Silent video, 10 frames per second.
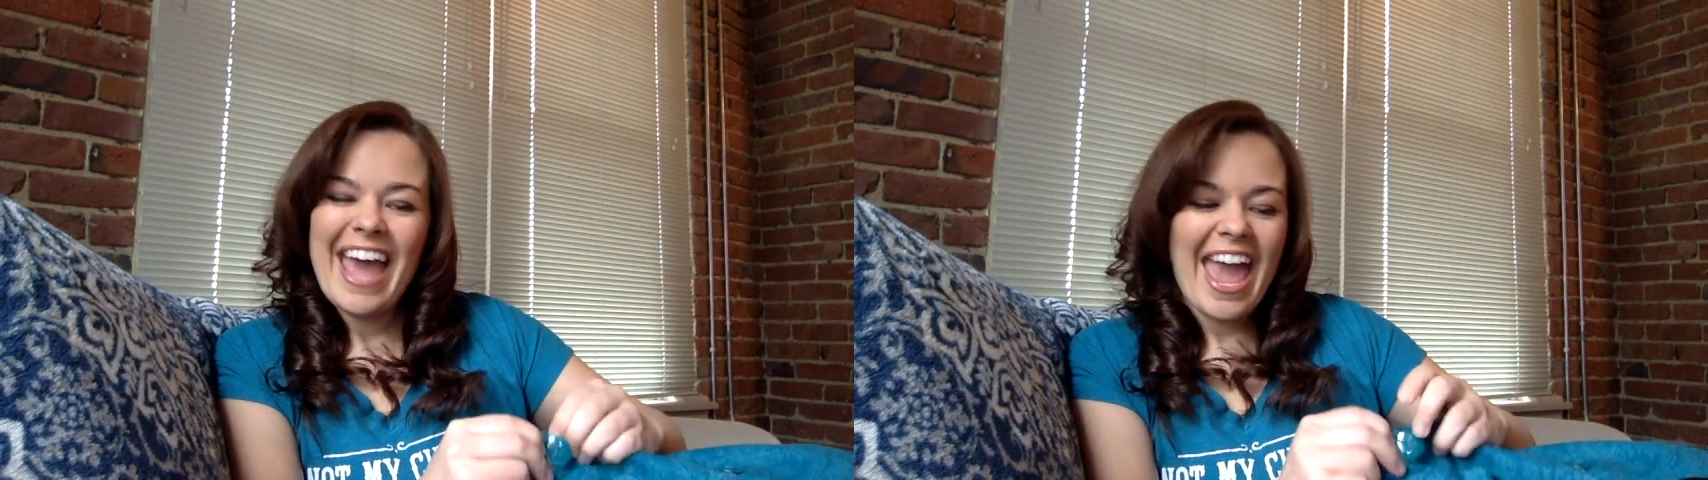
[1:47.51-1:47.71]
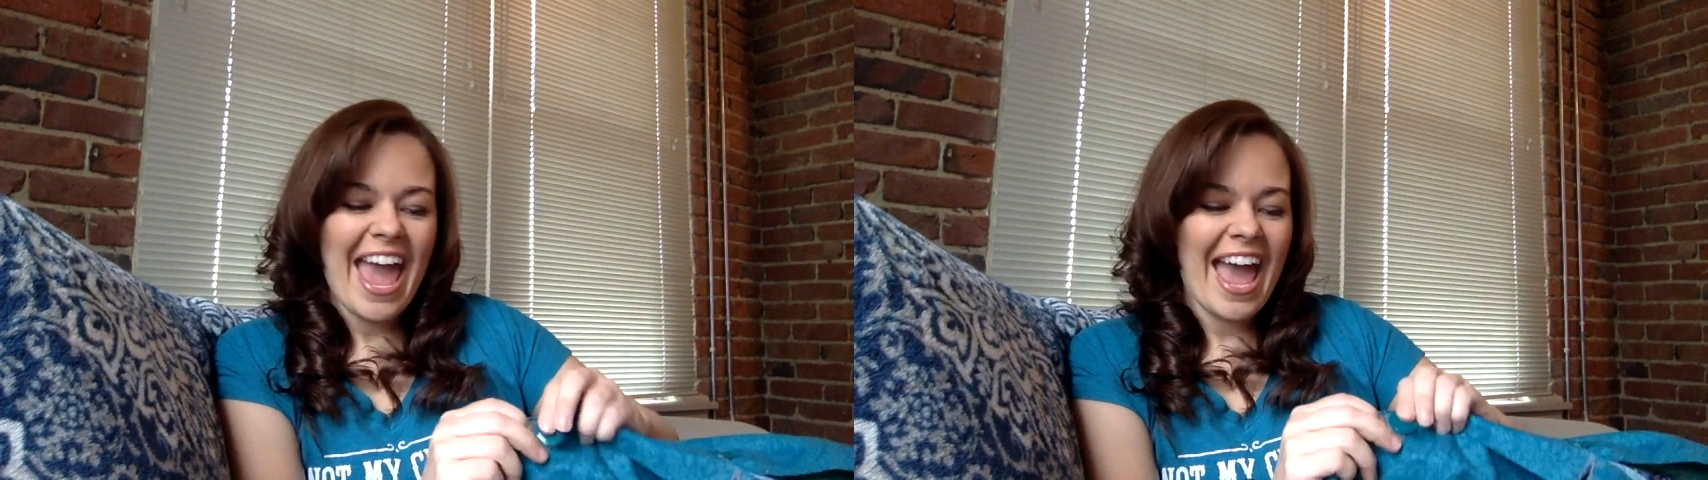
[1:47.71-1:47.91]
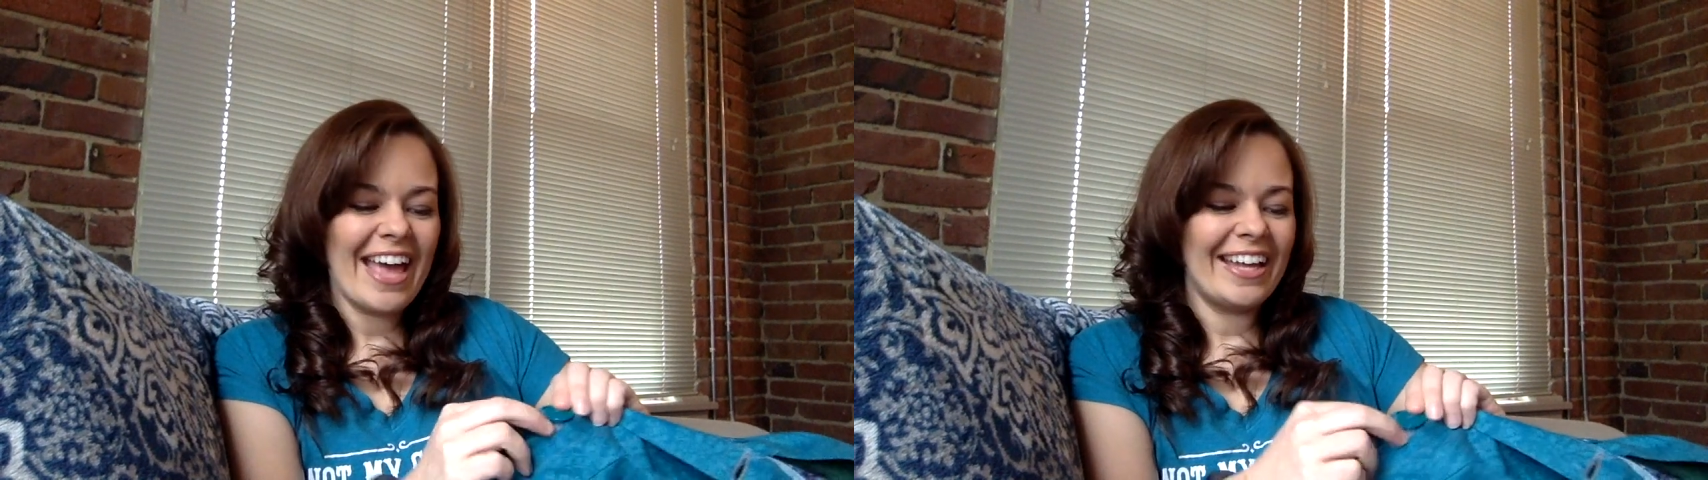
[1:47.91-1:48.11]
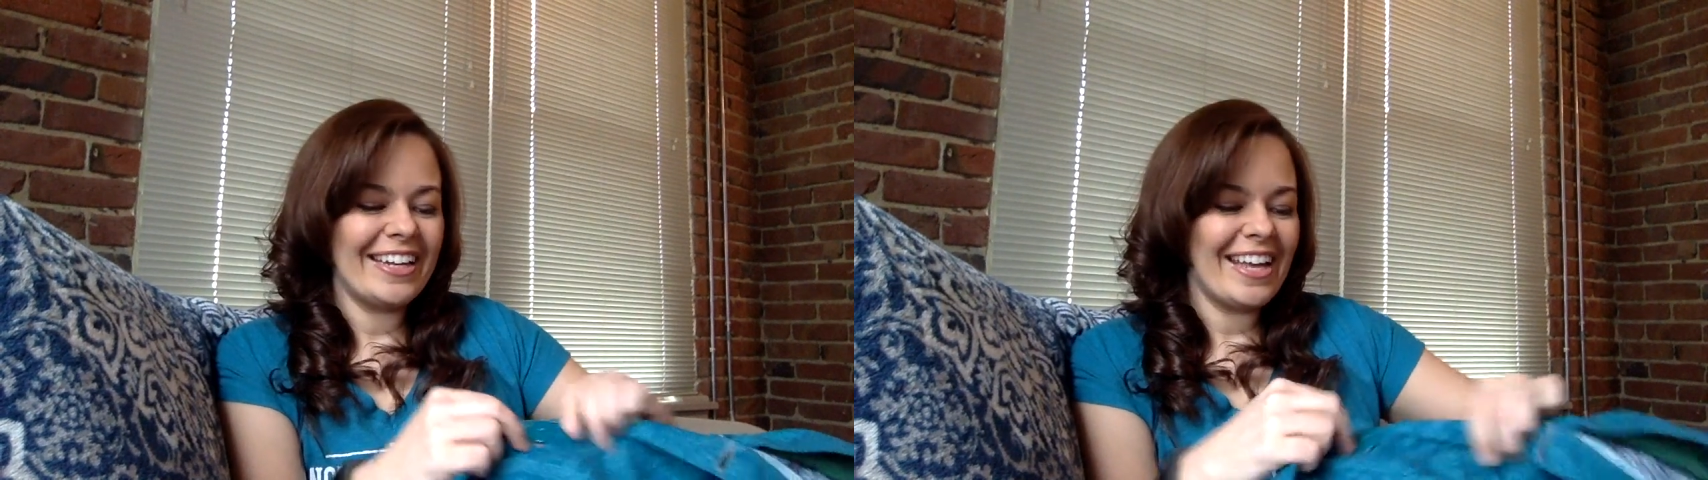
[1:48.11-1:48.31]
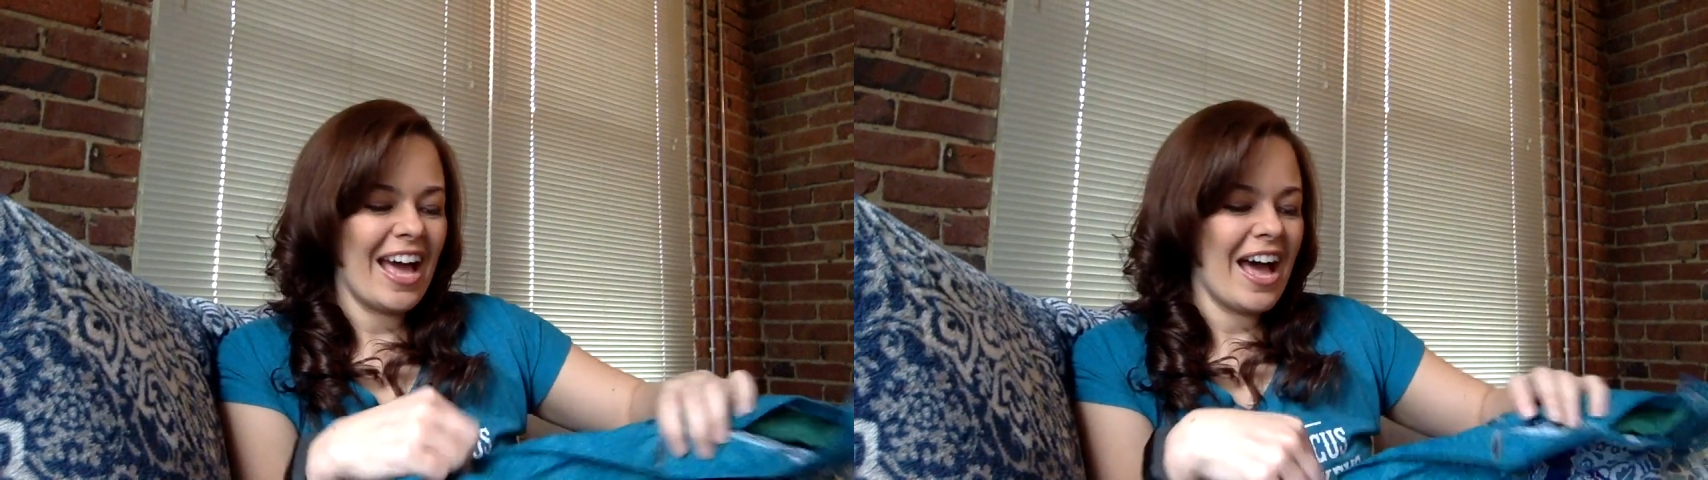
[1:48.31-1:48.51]

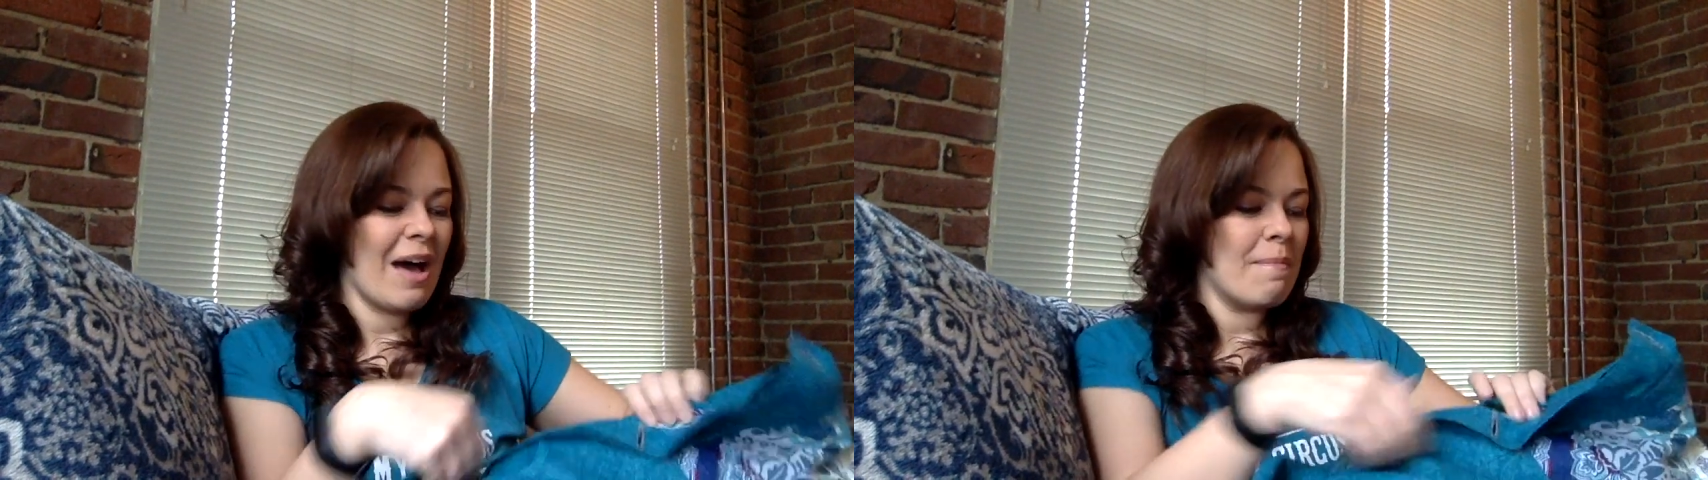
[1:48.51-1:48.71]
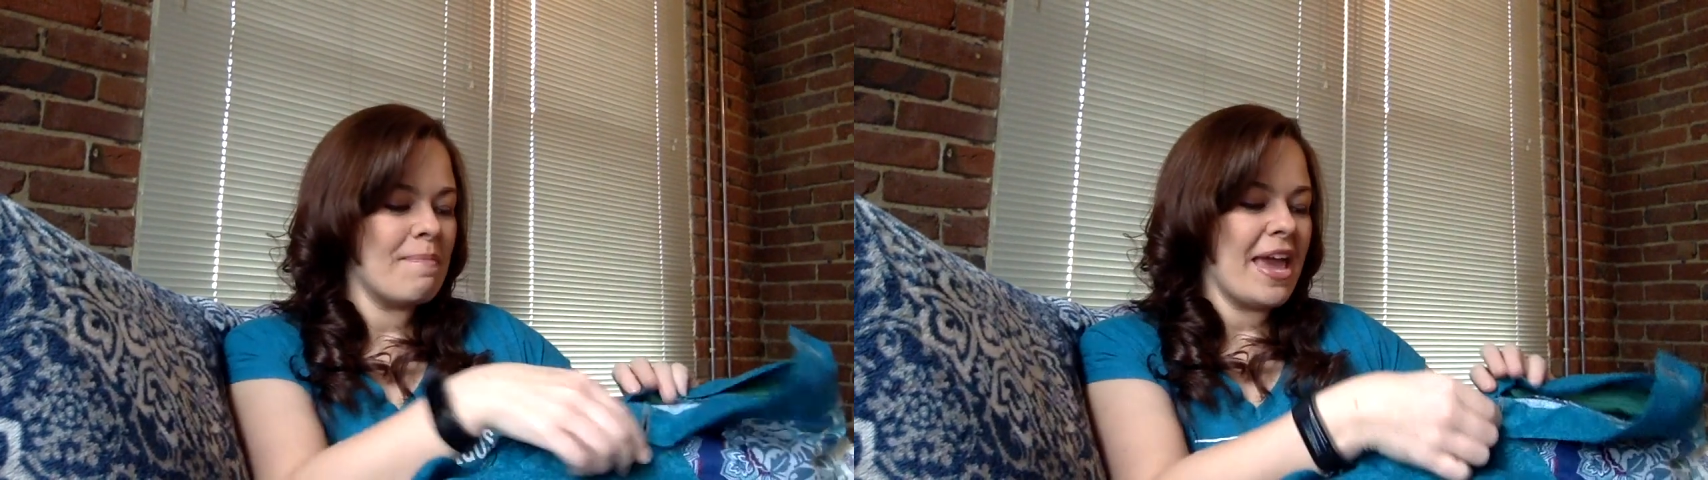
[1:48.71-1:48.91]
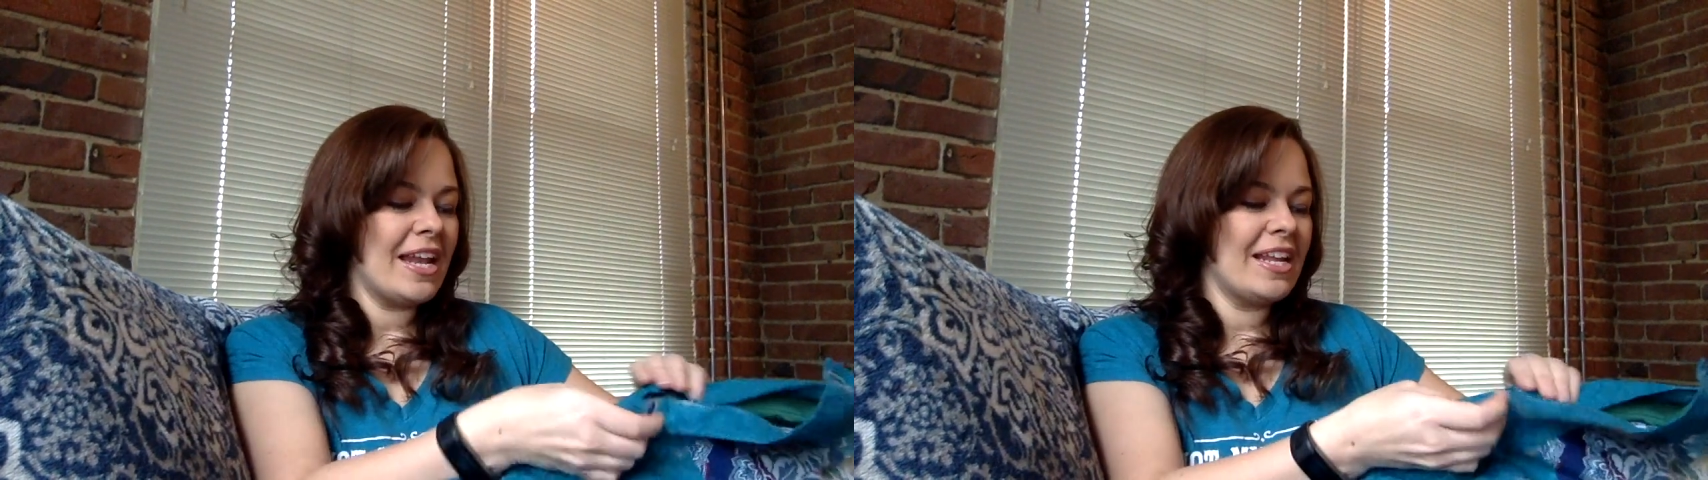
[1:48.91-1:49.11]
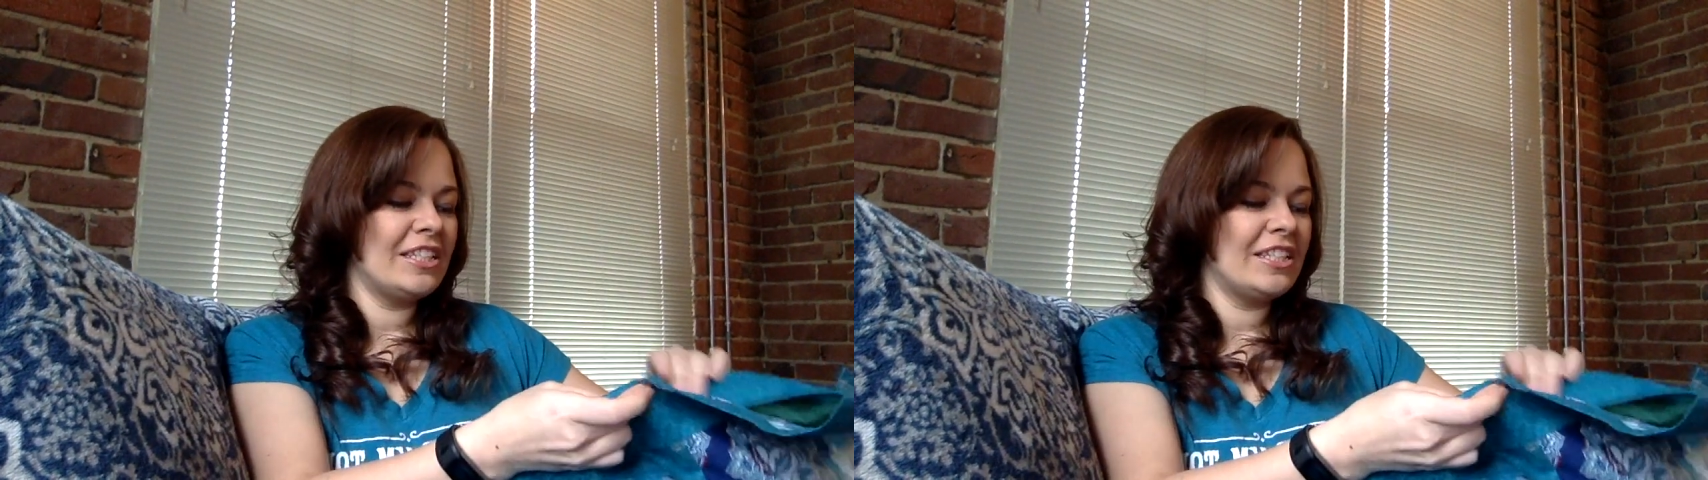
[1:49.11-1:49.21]
and made it